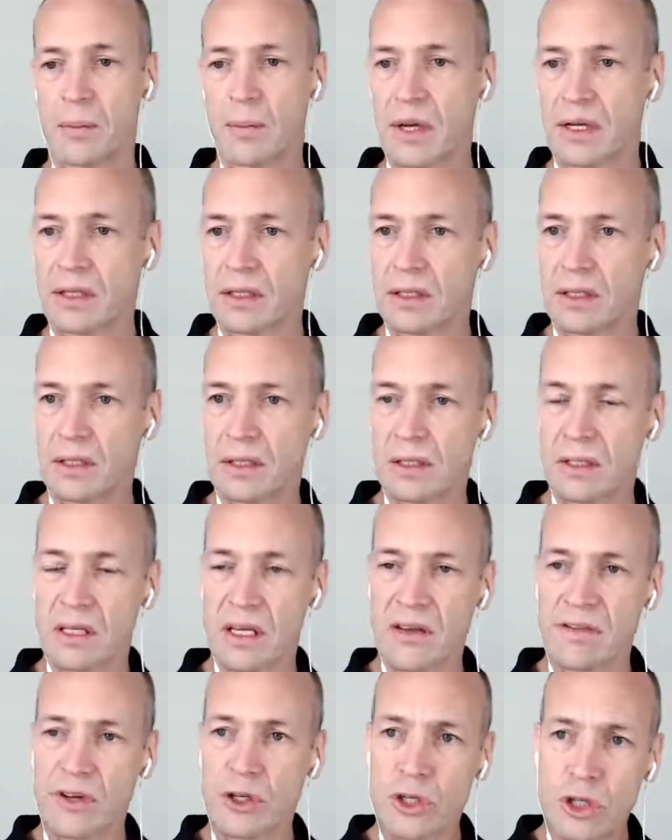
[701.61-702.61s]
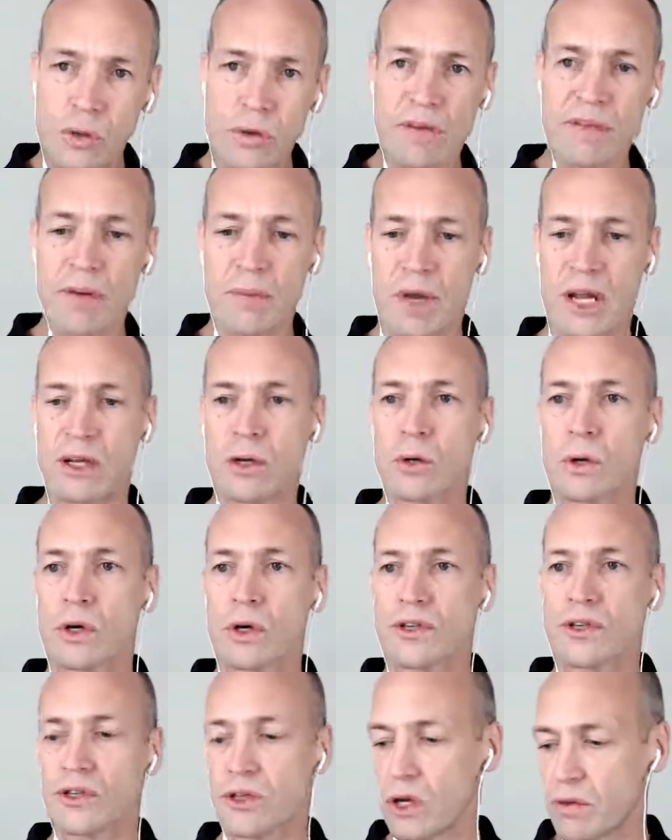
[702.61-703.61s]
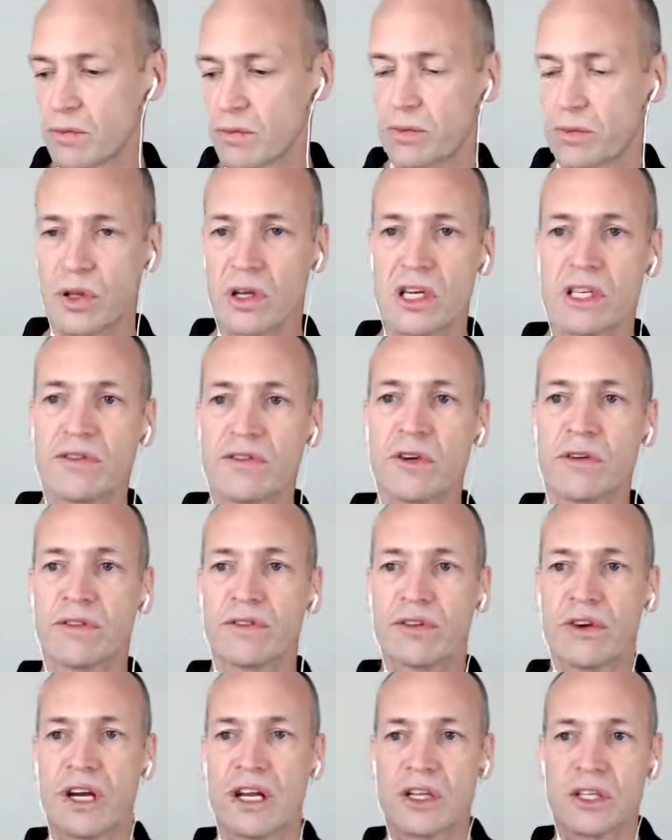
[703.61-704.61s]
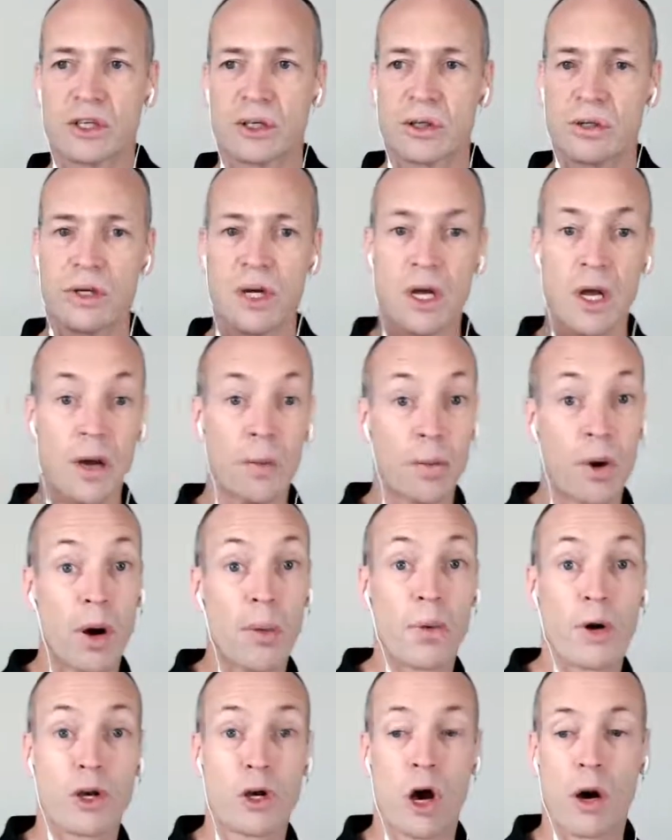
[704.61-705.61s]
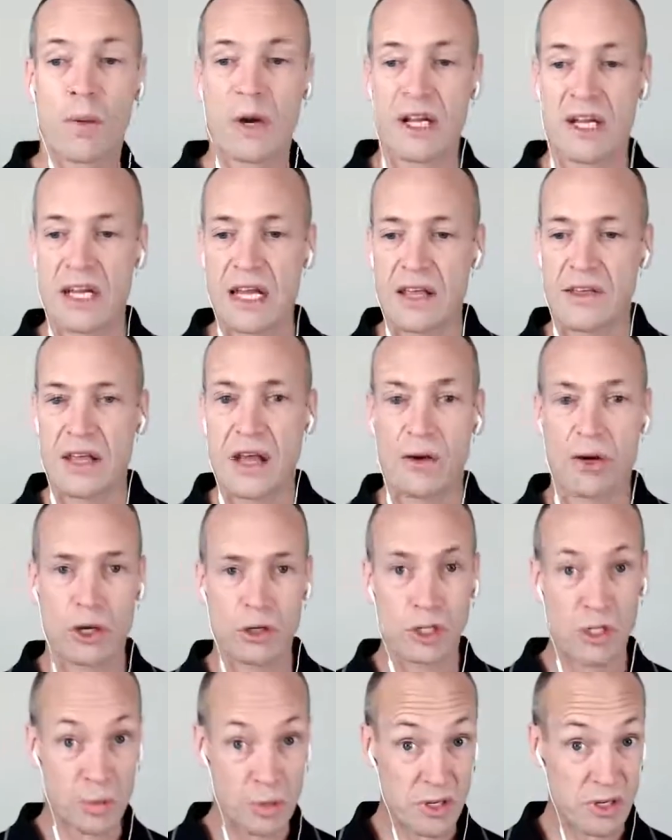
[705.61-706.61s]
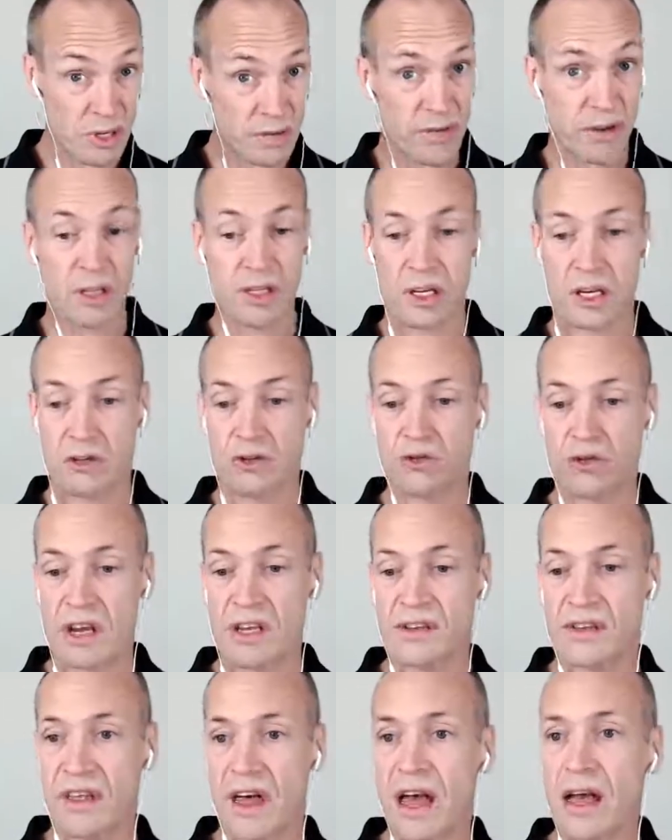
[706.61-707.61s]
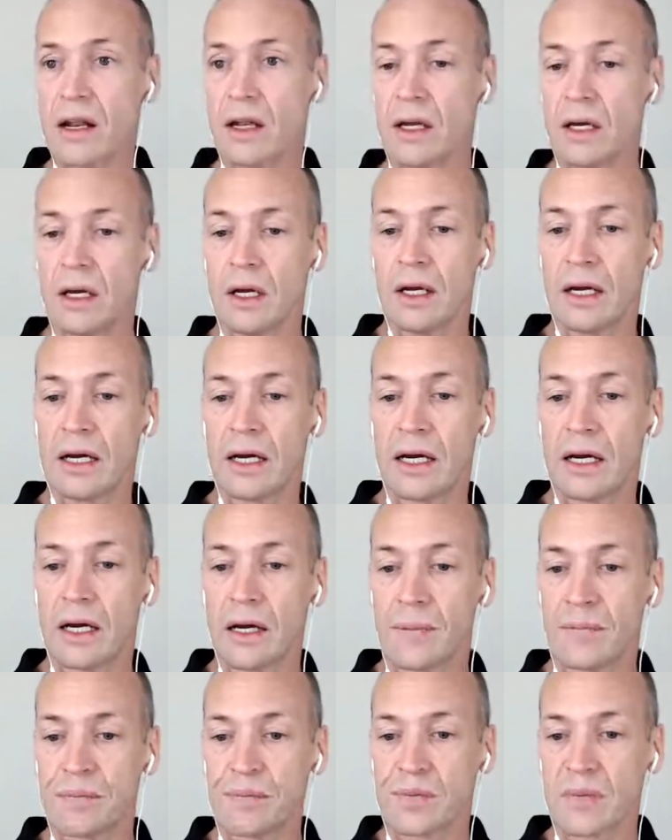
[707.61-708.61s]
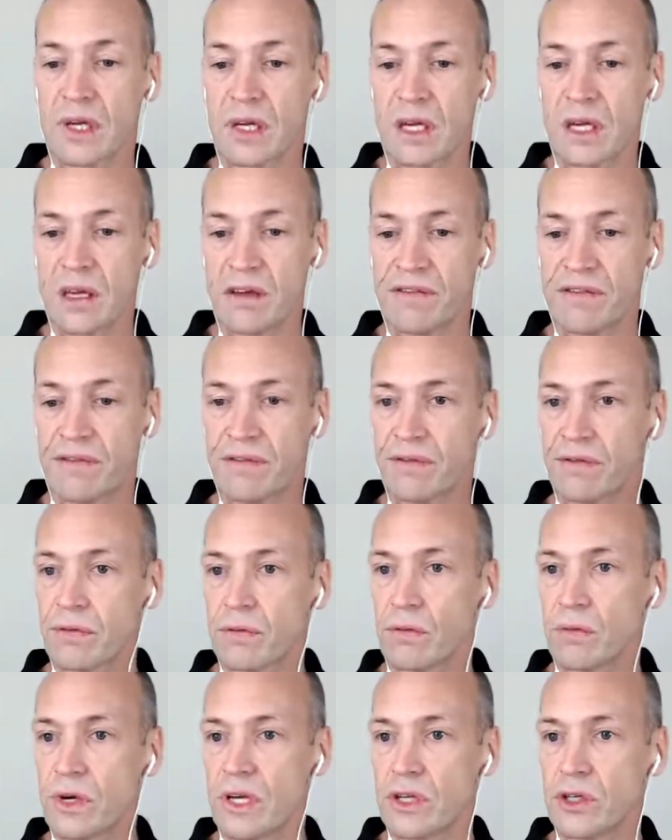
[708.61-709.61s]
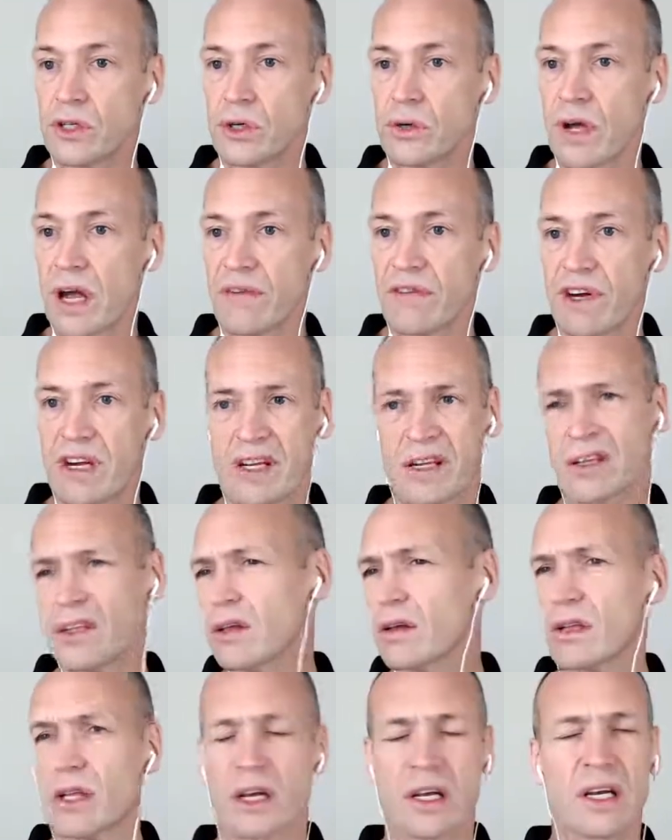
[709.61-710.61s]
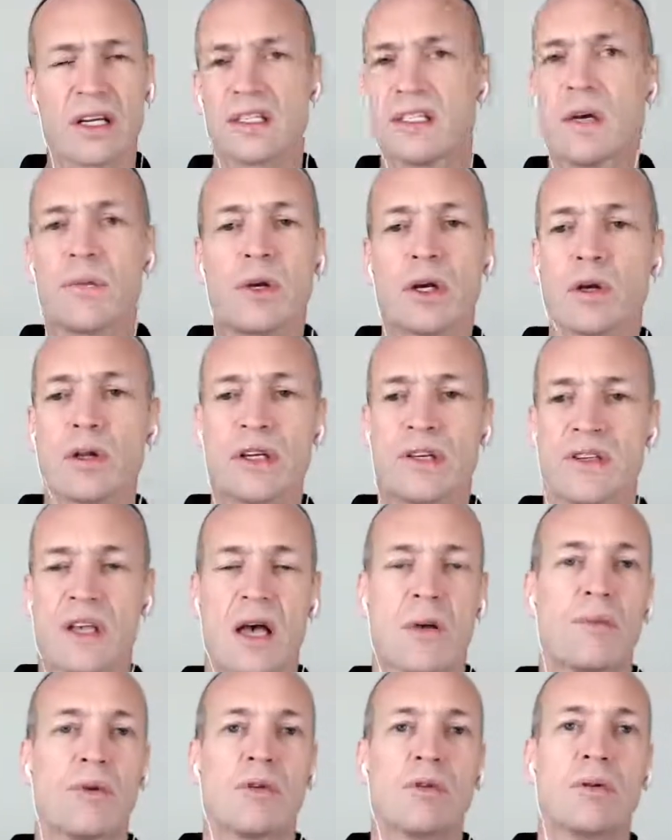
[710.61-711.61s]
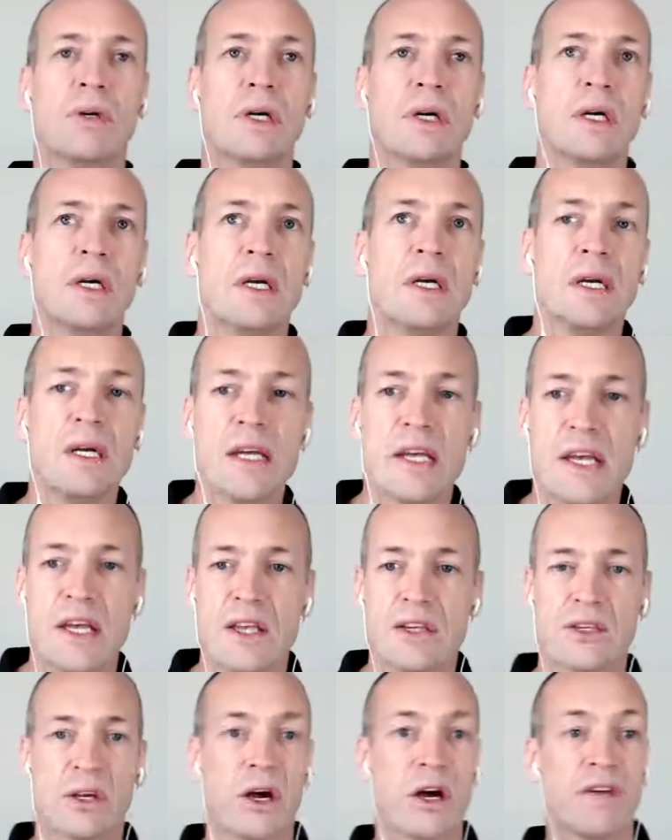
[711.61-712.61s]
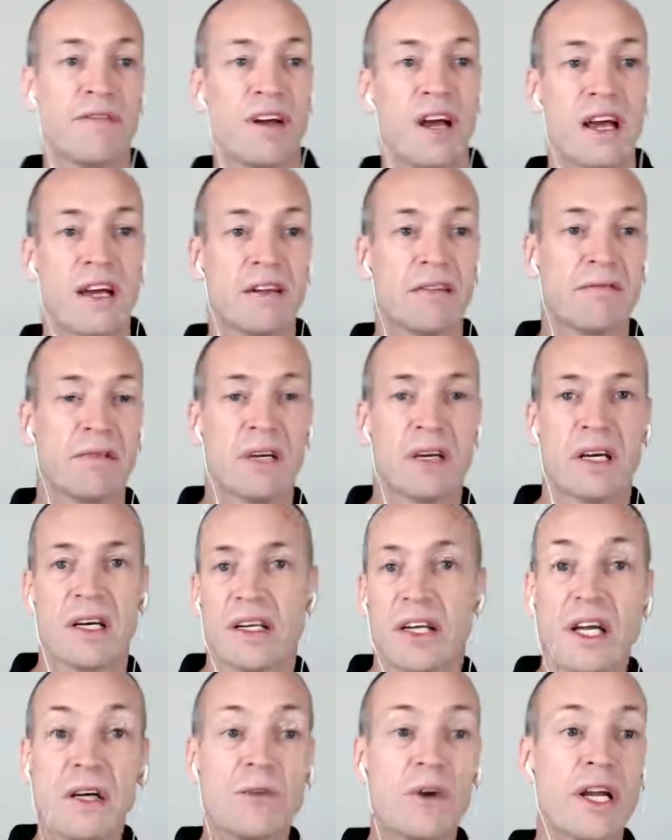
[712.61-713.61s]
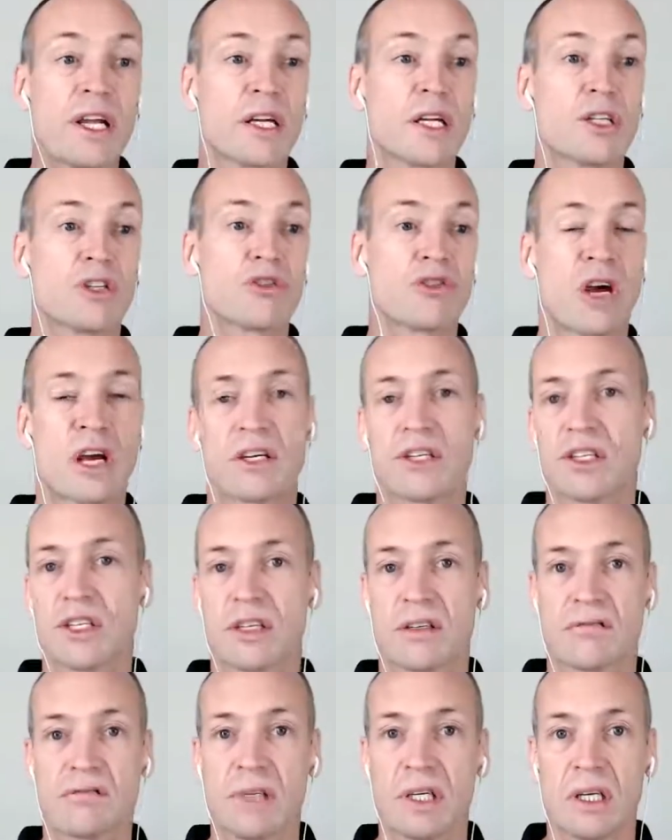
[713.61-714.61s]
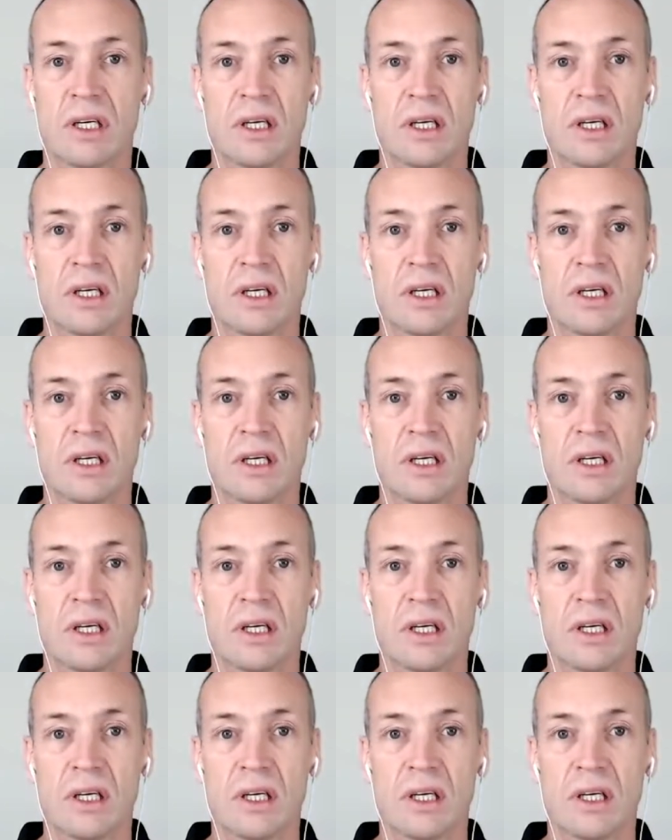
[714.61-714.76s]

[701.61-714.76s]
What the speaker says: But if you do have a medical concern, please feel free to pop a comment in there and I'll specifically address that. If we do have any, like a typical example is I've had a knee reconstruction.